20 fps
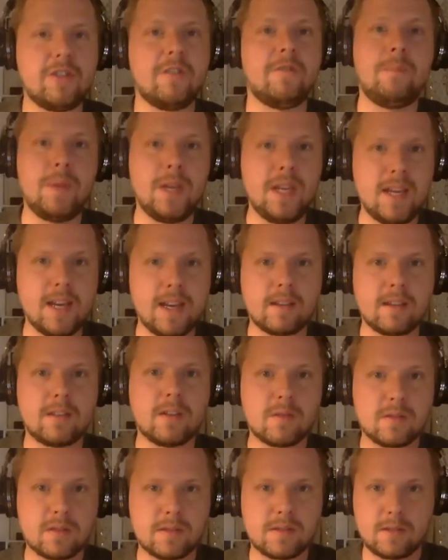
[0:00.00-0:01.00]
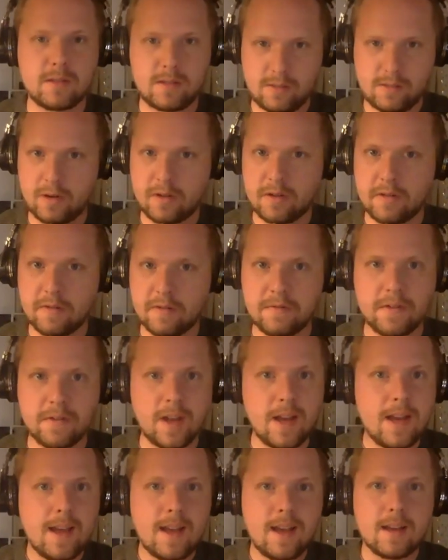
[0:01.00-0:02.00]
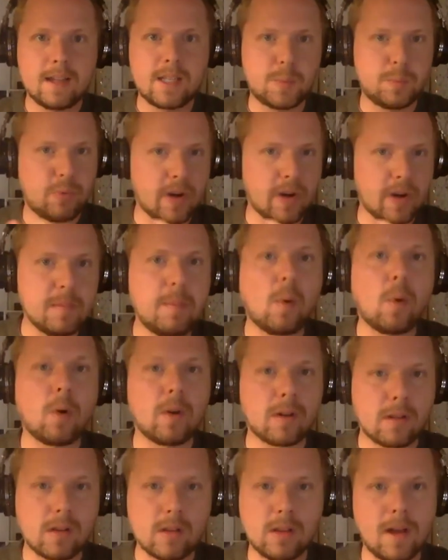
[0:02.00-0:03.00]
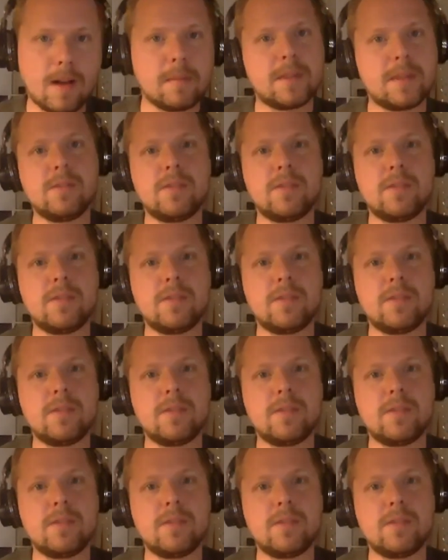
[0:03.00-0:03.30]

of being those sort of springboard clubs.